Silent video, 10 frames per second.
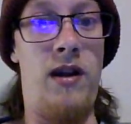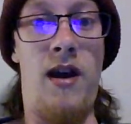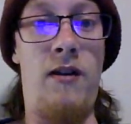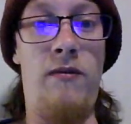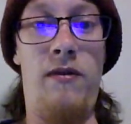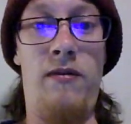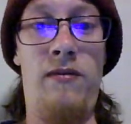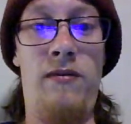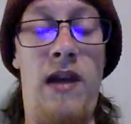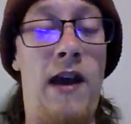I don't
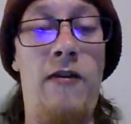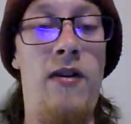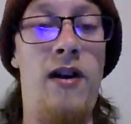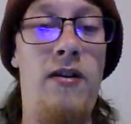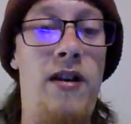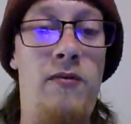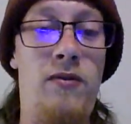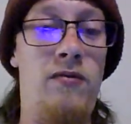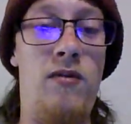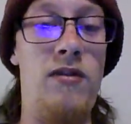know how that
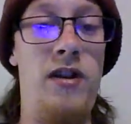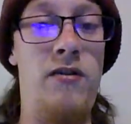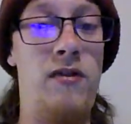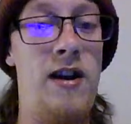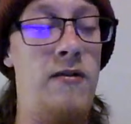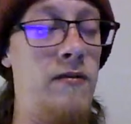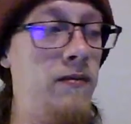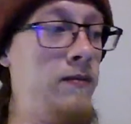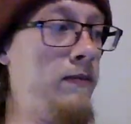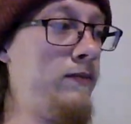would really go down.
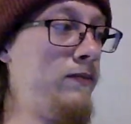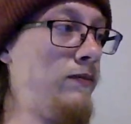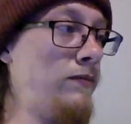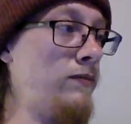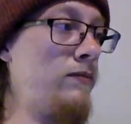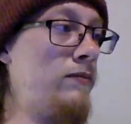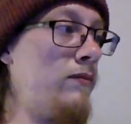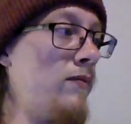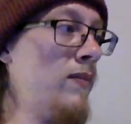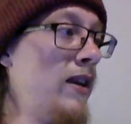
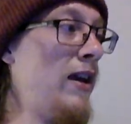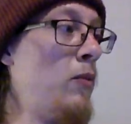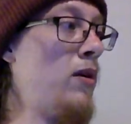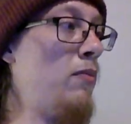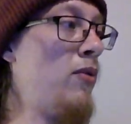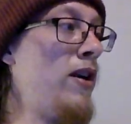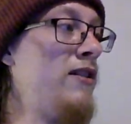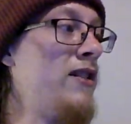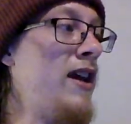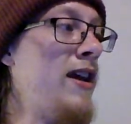At what point
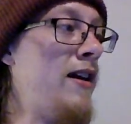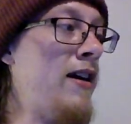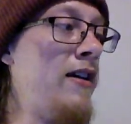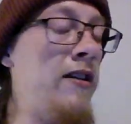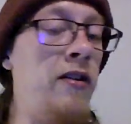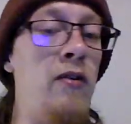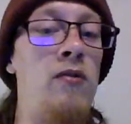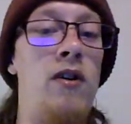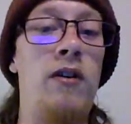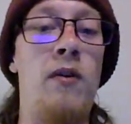is AI going to no
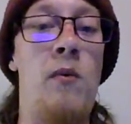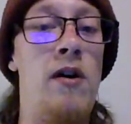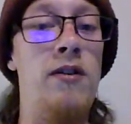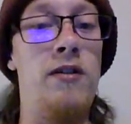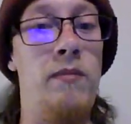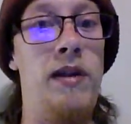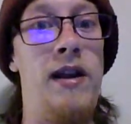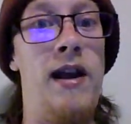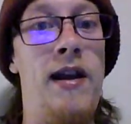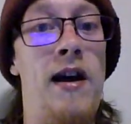longer want to
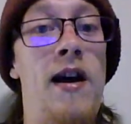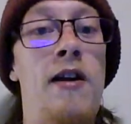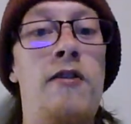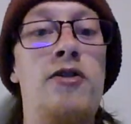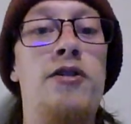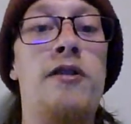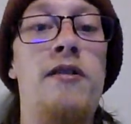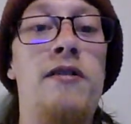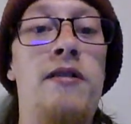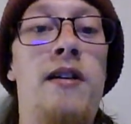be AI, or just
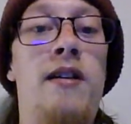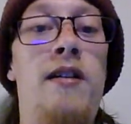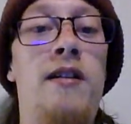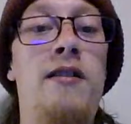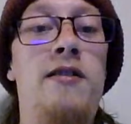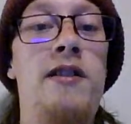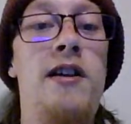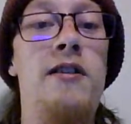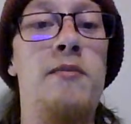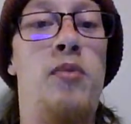going to see
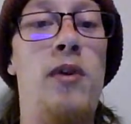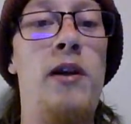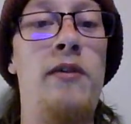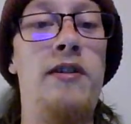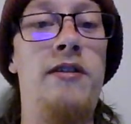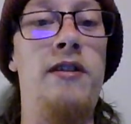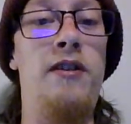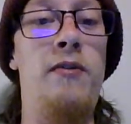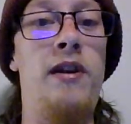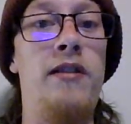it as pointless to
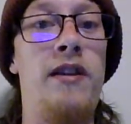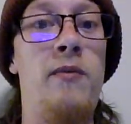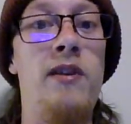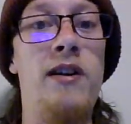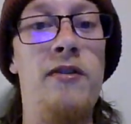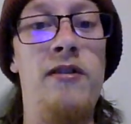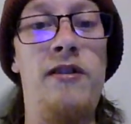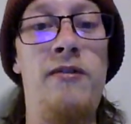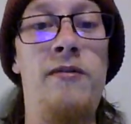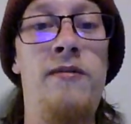do anything we tell it
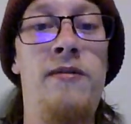to?